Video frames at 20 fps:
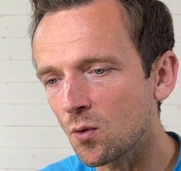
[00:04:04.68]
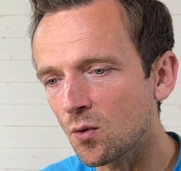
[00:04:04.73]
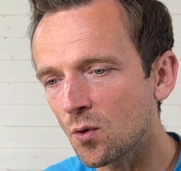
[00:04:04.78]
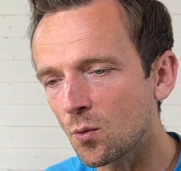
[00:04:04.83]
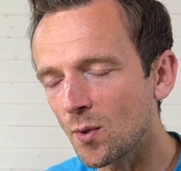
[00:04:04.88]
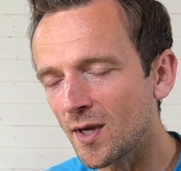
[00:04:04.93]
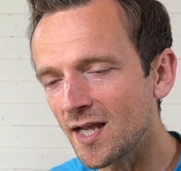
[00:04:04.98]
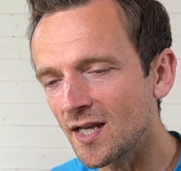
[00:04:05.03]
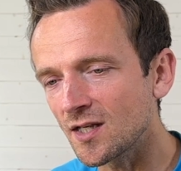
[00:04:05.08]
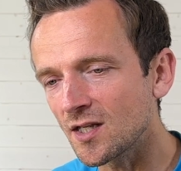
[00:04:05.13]
the
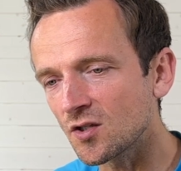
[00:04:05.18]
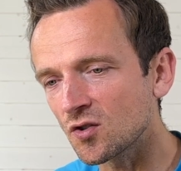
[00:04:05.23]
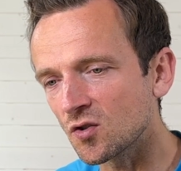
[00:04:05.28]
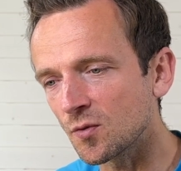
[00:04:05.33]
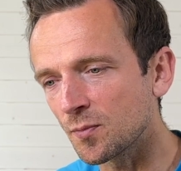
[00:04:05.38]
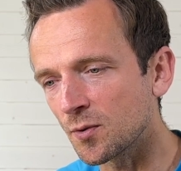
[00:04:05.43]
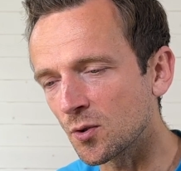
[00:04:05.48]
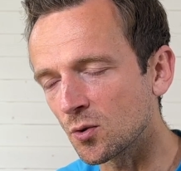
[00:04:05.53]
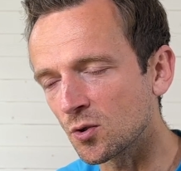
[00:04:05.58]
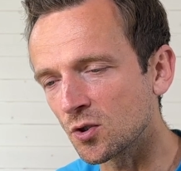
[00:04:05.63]
weight
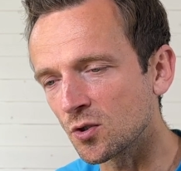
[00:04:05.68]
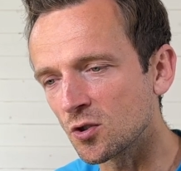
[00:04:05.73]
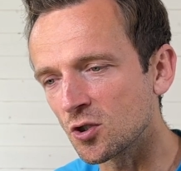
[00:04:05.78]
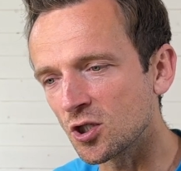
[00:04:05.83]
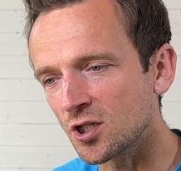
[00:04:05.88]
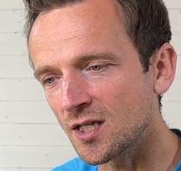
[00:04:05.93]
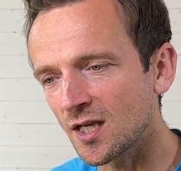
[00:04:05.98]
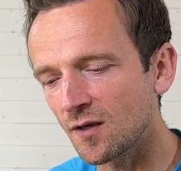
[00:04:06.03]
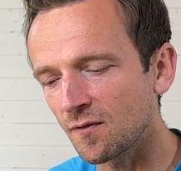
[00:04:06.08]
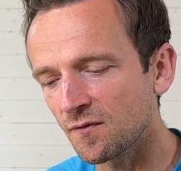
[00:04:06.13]
distribution
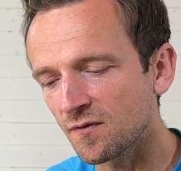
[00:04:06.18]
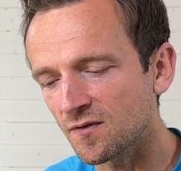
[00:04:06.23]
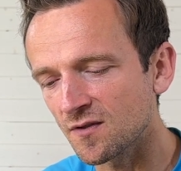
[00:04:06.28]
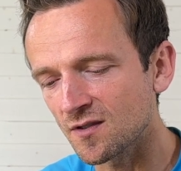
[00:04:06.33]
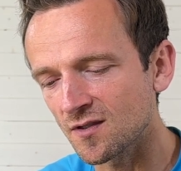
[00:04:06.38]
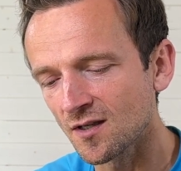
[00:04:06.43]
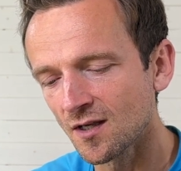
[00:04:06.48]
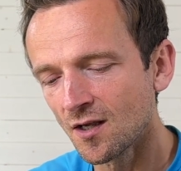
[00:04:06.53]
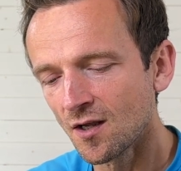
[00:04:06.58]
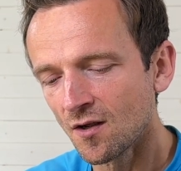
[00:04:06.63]

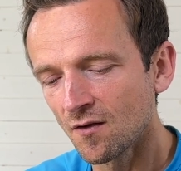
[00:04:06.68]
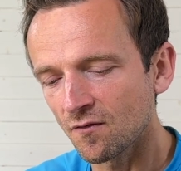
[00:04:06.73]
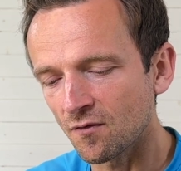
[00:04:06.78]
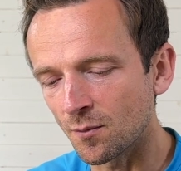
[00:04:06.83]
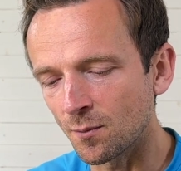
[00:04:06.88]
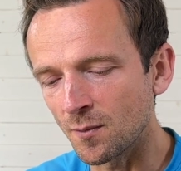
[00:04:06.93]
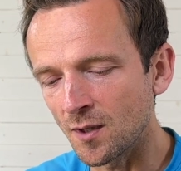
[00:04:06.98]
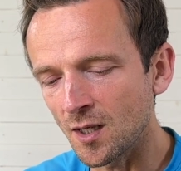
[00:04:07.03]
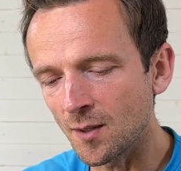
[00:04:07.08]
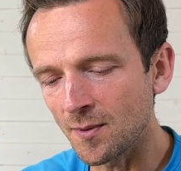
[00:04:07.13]
shifts
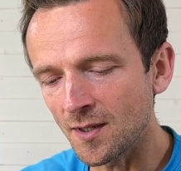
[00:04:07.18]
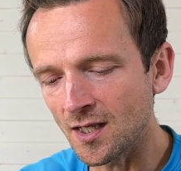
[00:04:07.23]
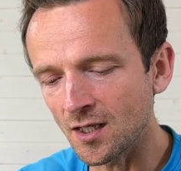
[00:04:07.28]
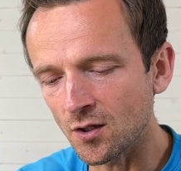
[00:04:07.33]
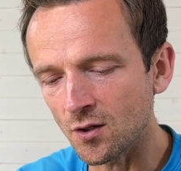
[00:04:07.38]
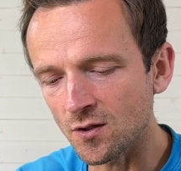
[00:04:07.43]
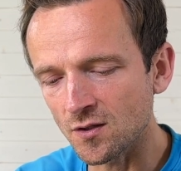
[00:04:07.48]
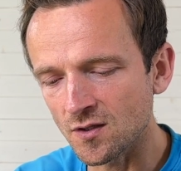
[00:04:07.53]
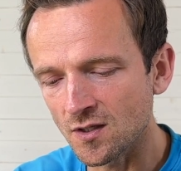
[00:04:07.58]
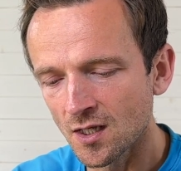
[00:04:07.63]
from, maybe it
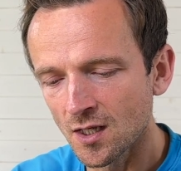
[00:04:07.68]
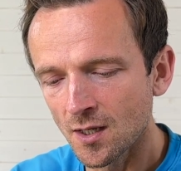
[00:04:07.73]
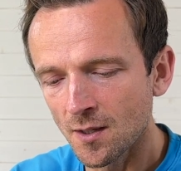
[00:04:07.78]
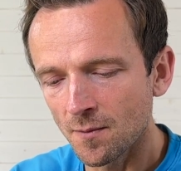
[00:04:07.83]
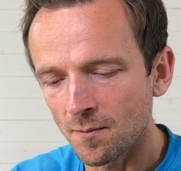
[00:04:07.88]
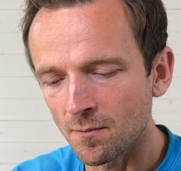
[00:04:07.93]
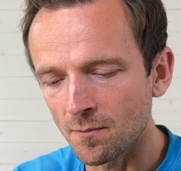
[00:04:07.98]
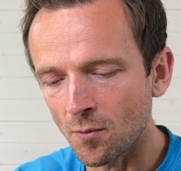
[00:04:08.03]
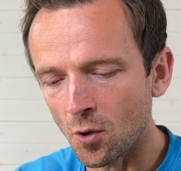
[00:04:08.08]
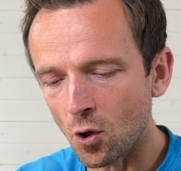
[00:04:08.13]
goes
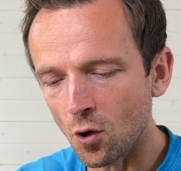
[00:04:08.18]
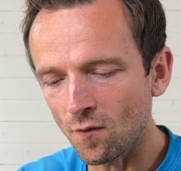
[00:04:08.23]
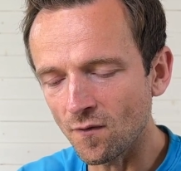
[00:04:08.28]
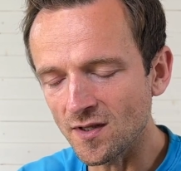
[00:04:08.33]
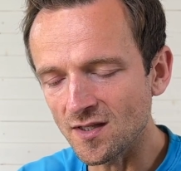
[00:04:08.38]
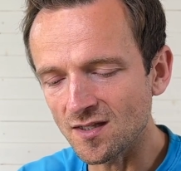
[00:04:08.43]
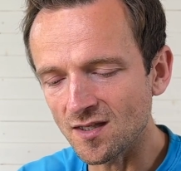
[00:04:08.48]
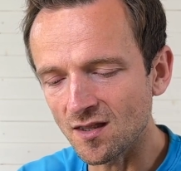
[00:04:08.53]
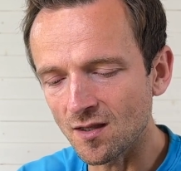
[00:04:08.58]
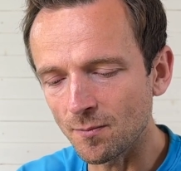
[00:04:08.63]
more
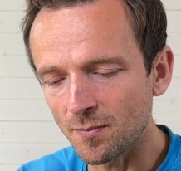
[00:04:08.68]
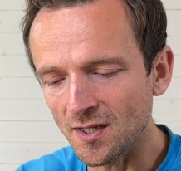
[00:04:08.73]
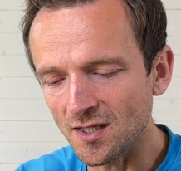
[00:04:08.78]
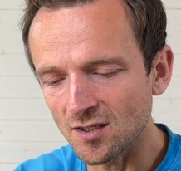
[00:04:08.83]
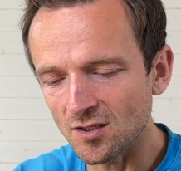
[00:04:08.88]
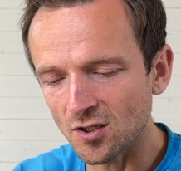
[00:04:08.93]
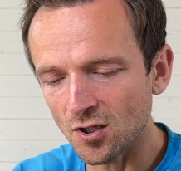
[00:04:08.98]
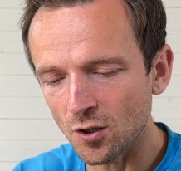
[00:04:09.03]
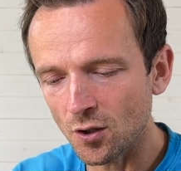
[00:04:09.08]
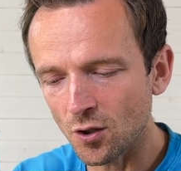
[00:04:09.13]
into the big
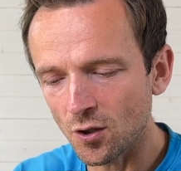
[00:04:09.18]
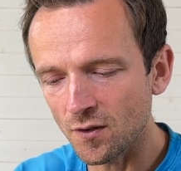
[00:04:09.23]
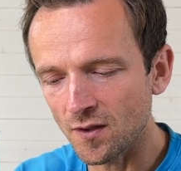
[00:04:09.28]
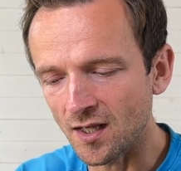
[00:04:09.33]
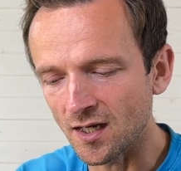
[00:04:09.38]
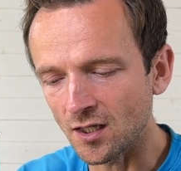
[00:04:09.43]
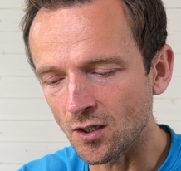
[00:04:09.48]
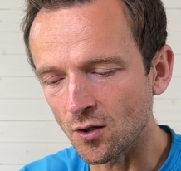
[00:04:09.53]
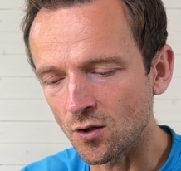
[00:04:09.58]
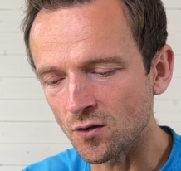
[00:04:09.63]
toe, and
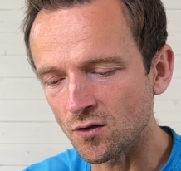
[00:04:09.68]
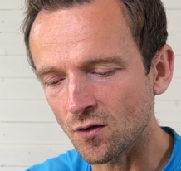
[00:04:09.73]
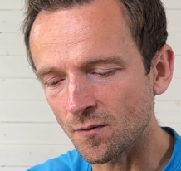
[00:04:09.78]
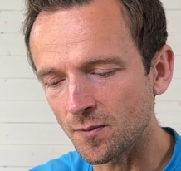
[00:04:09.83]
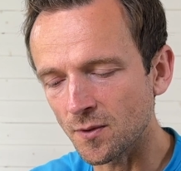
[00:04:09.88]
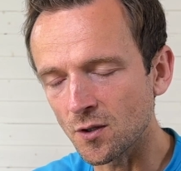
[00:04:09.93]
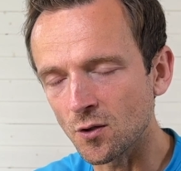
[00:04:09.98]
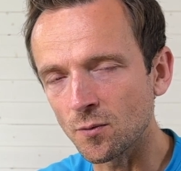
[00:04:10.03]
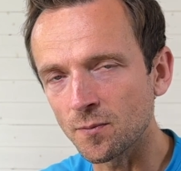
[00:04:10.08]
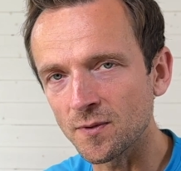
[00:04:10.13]
then it goes
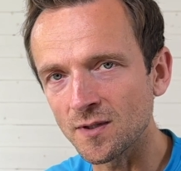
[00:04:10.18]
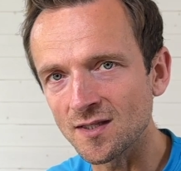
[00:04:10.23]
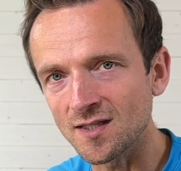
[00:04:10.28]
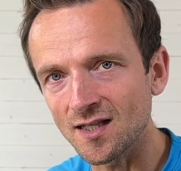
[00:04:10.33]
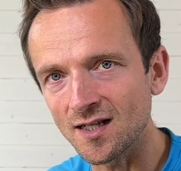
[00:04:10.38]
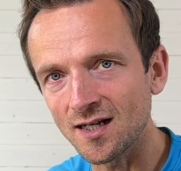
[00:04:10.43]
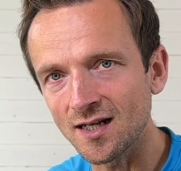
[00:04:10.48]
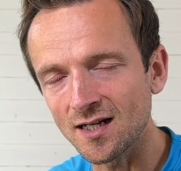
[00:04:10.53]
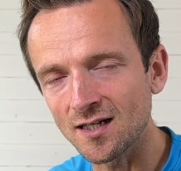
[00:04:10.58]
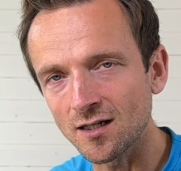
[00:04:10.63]
up into
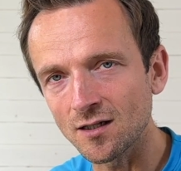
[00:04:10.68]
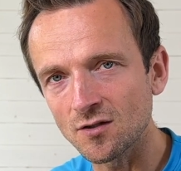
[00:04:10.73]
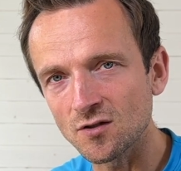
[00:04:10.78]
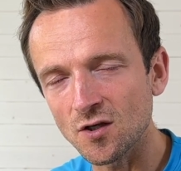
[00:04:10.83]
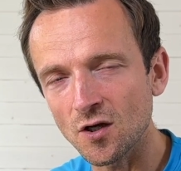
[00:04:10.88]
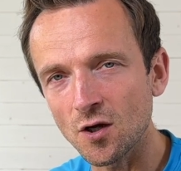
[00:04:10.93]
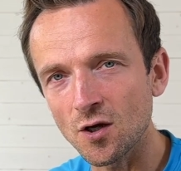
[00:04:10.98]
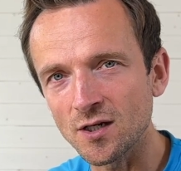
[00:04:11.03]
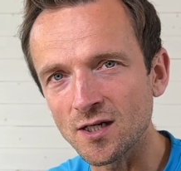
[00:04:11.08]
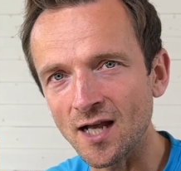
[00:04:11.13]
the little
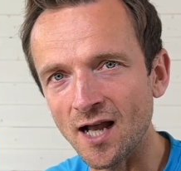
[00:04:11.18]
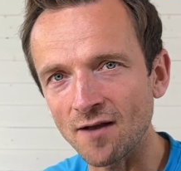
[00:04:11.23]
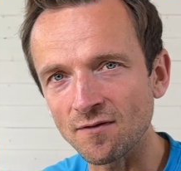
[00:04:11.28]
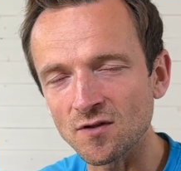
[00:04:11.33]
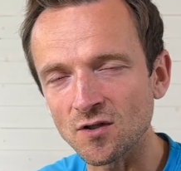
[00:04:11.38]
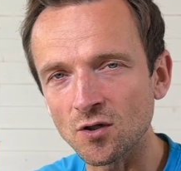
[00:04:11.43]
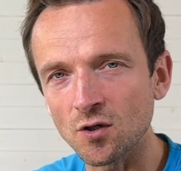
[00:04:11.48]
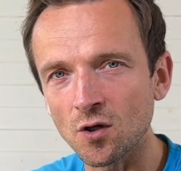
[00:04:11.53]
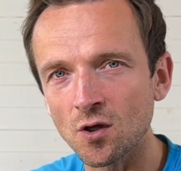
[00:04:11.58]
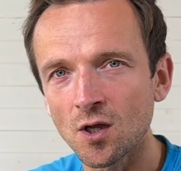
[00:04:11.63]
toe, and you have
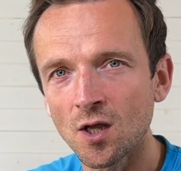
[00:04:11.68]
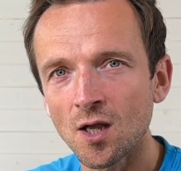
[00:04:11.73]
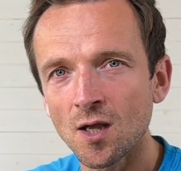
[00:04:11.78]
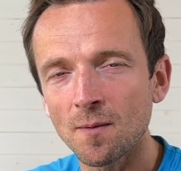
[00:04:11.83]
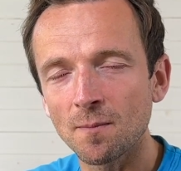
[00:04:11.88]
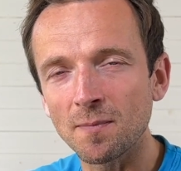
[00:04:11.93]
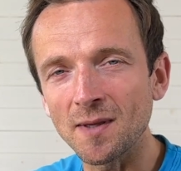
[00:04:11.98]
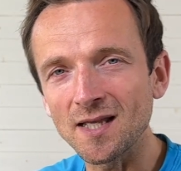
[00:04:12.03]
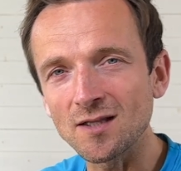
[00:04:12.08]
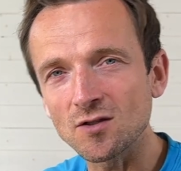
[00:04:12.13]
to go
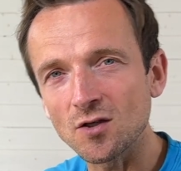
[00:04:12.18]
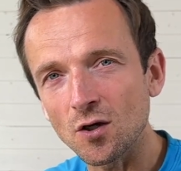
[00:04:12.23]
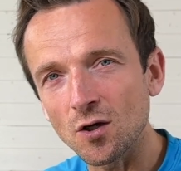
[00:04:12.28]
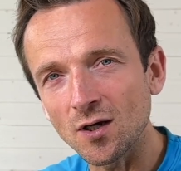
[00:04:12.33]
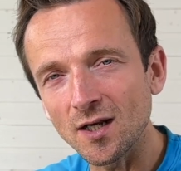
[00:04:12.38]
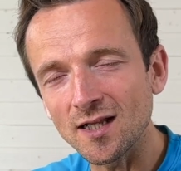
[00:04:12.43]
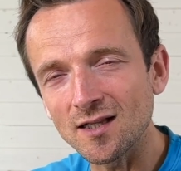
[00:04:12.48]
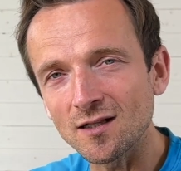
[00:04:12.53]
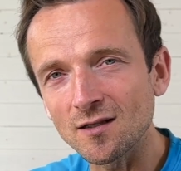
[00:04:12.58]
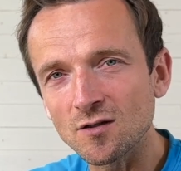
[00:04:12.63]
big toe,
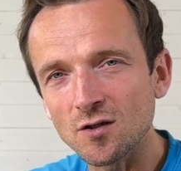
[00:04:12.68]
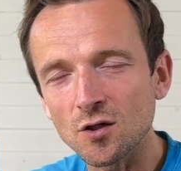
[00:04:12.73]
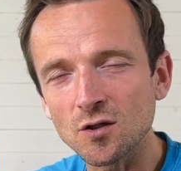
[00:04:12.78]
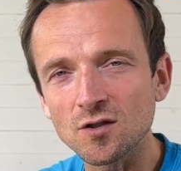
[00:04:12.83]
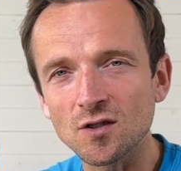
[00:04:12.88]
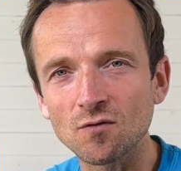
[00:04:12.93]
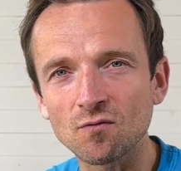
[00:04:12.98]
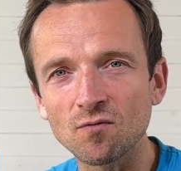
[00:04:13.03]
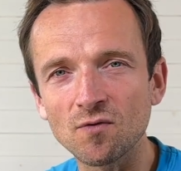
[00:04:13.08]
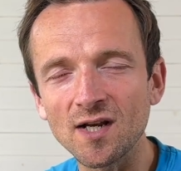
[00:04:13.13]
little toe
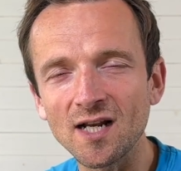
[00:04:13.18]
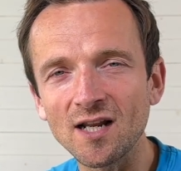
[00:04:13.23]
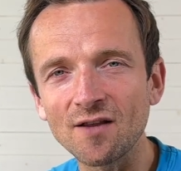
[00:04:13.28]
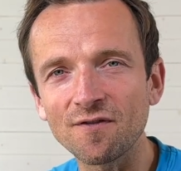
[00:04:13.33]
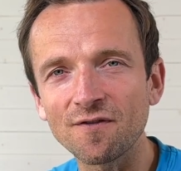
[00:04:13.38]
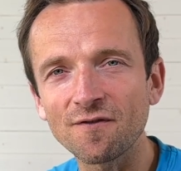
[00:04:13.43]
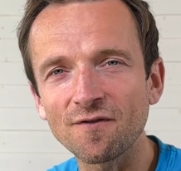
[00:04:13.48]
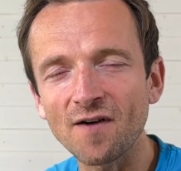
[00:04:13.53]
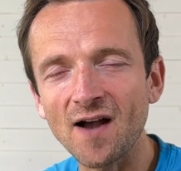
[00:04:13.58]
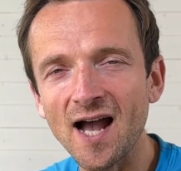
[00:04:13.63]
to really
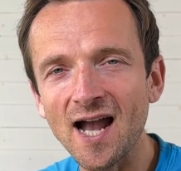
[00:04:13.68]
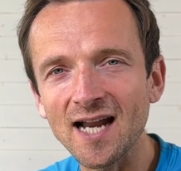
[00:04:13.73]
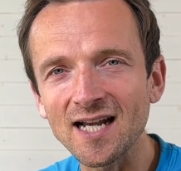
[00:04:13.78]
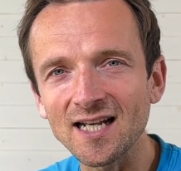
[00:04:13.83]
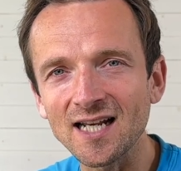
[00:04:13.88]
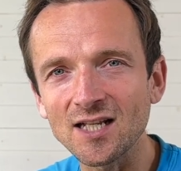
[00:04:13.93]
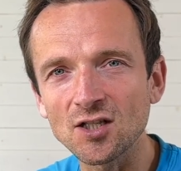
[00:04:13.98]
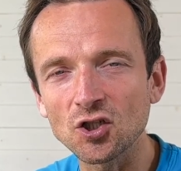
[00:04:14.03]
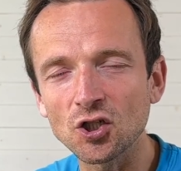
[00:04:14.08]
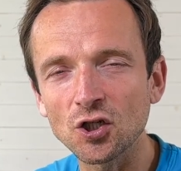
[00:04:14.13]

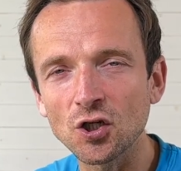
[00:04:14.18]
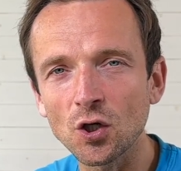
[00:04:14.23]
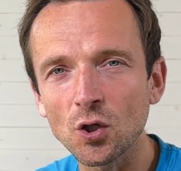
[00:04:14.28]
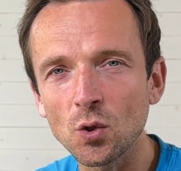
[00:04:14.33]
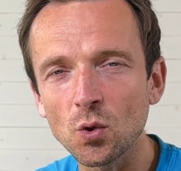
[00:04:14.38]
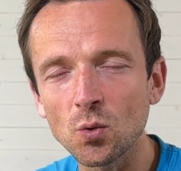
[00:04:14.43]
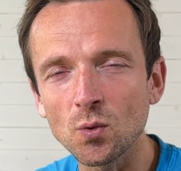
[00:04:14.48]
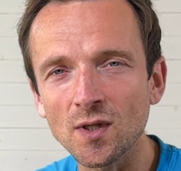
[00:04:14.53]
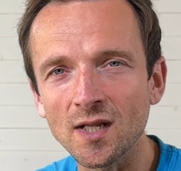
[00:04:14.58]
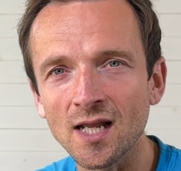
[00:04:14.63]
finely
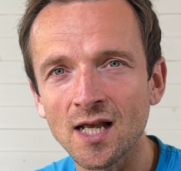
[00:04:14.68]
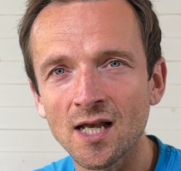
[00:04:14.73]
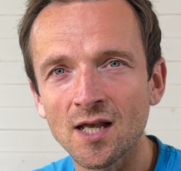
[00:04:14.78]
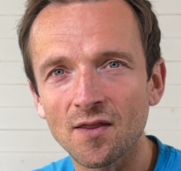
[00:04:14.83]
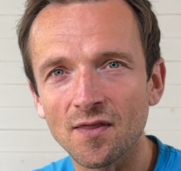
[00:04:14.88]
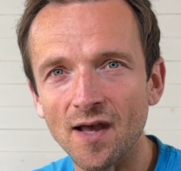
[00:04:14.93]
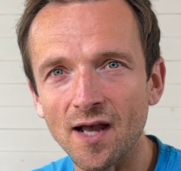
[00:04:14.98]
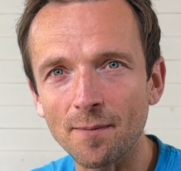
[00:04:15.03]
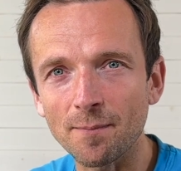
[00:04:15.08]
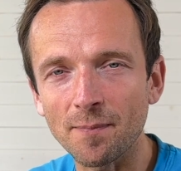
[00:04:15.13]
tune
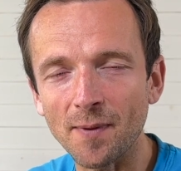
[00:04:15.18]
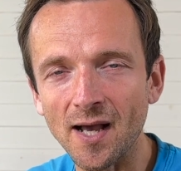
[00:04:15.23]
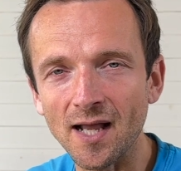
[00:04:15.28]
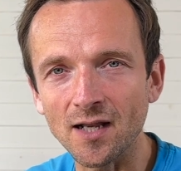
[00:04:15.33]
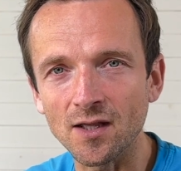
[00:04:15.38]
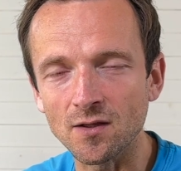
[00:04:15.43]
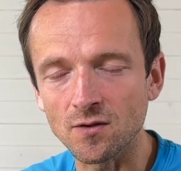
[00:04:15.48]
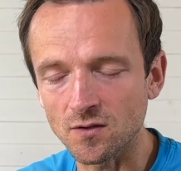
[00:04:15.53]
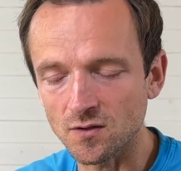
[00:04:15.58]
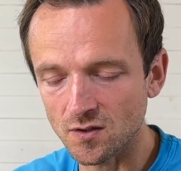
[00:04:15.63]
that
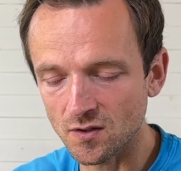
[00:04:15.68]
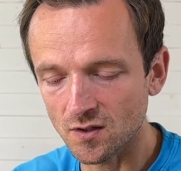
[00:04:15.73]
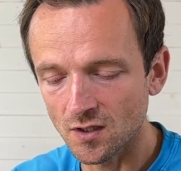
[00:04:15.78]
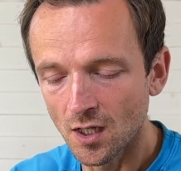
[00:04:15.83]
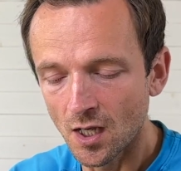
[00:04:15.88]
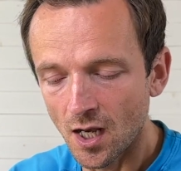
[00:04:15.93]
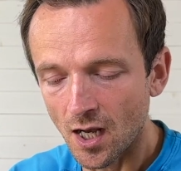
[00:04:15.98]
balance,